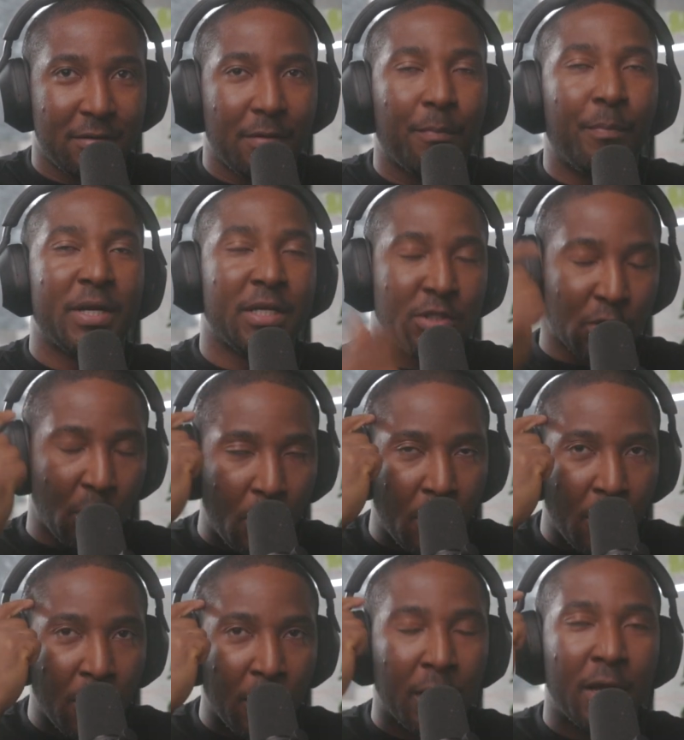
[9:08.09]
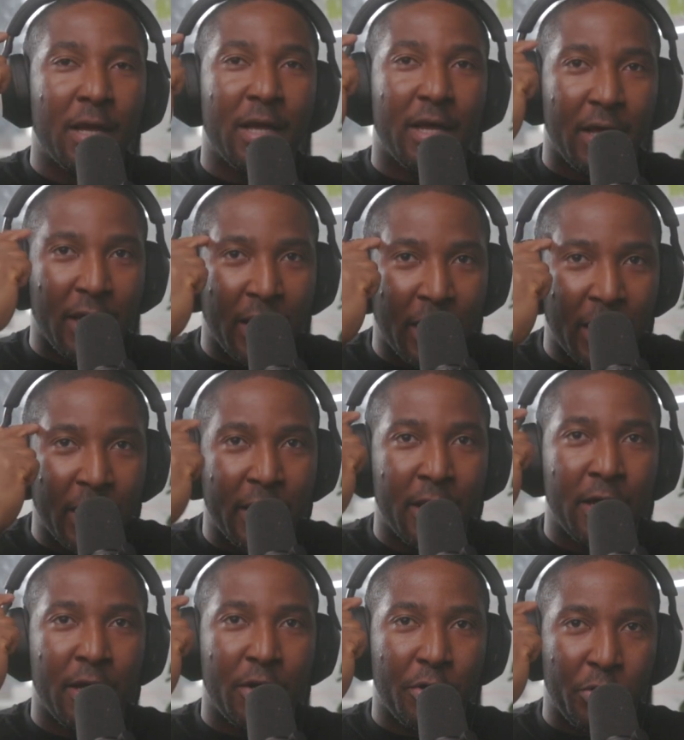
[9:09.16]
But it's all in
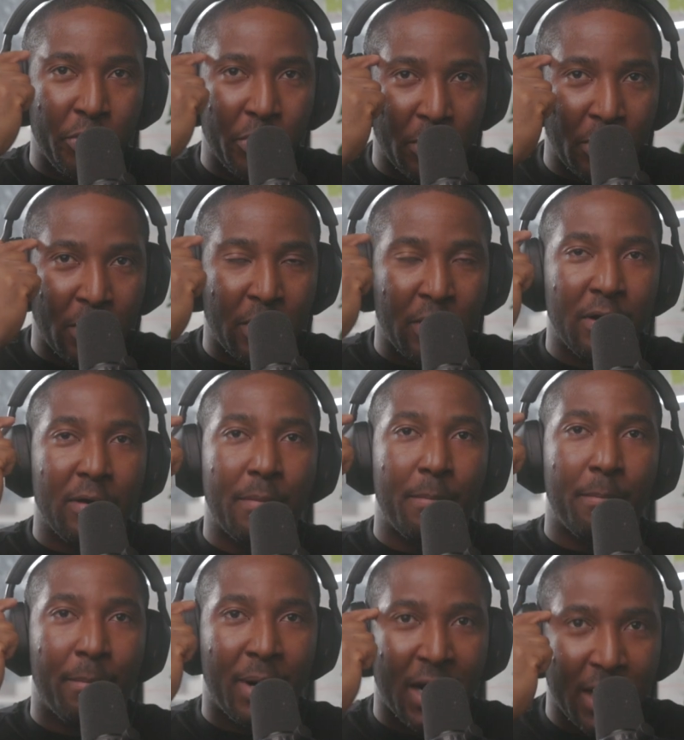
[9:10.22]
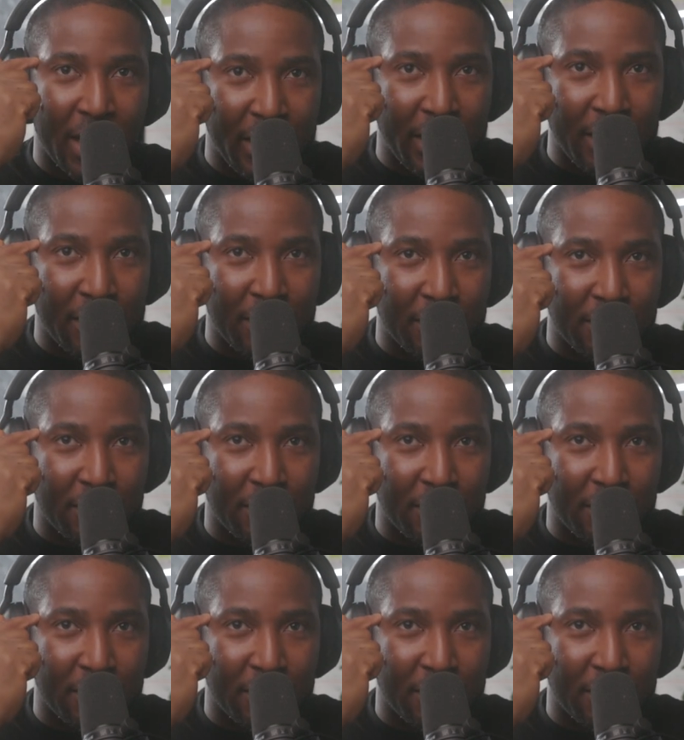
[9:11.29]
your mind.